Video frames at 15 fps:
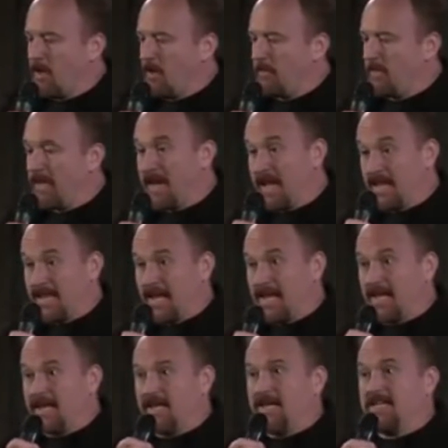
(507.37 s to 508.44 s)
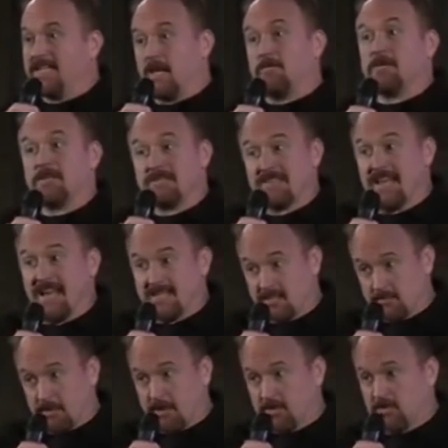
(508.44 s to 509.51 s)
in L.A. He taped his last
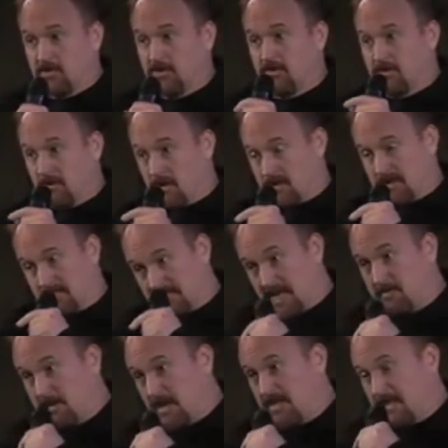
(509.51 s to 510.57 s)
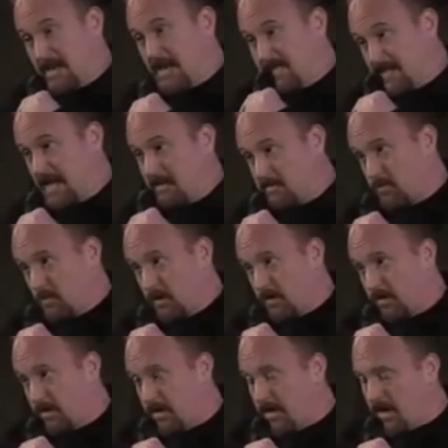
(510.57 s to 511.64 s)
special on the same night that I taped
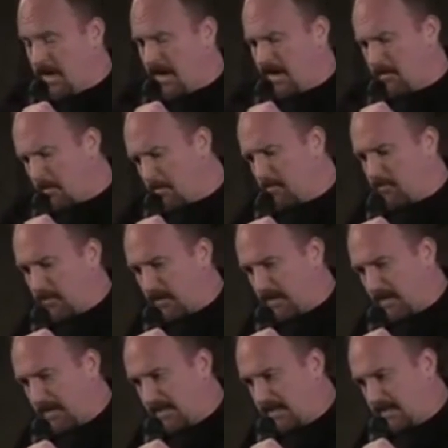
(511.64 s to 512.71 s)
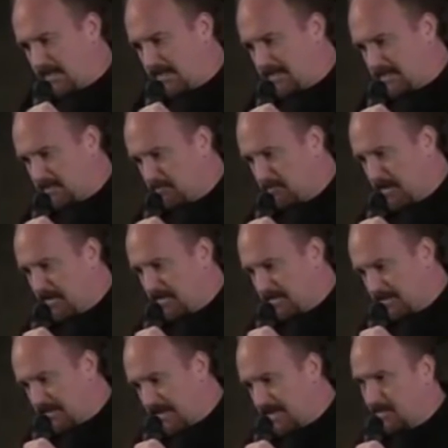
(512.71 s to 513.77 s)
one, and I remember feeling like, this is
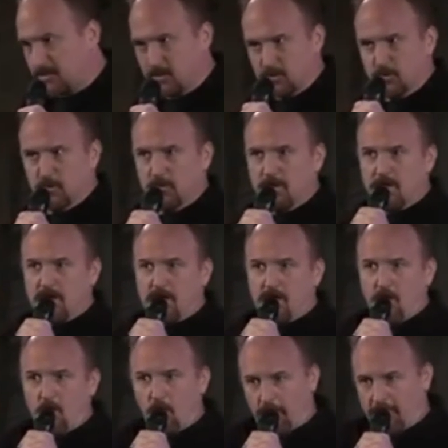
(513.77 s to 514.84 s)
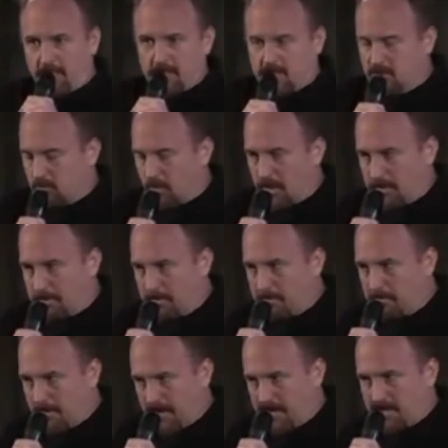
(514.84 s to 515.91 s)
amazing that I do what this great man